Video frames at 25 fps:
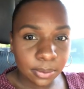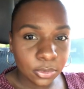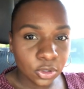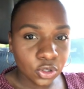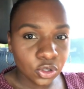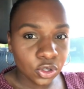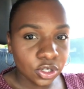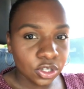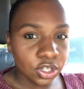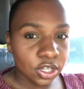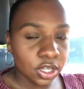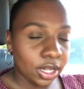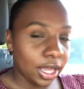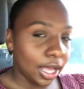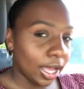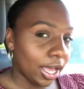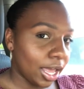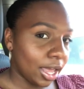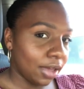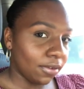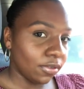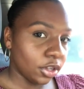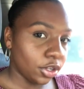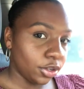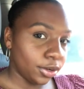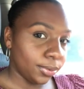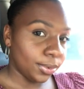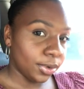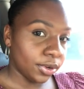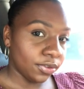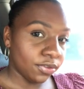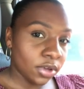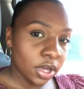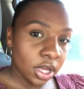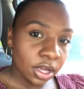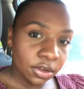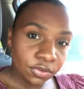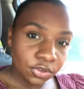but you can tell like I have a little bit
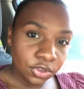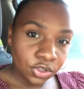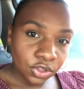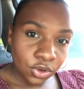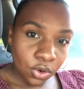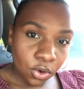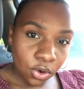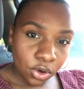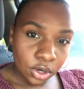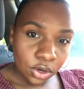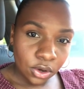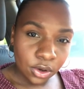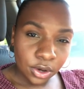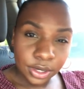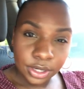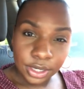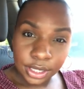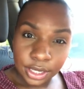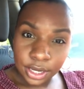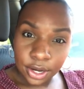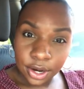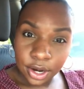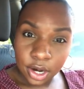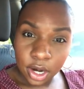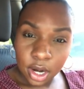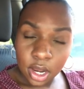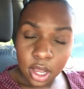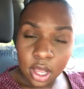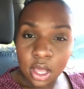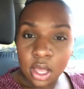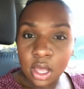of coverage going on here,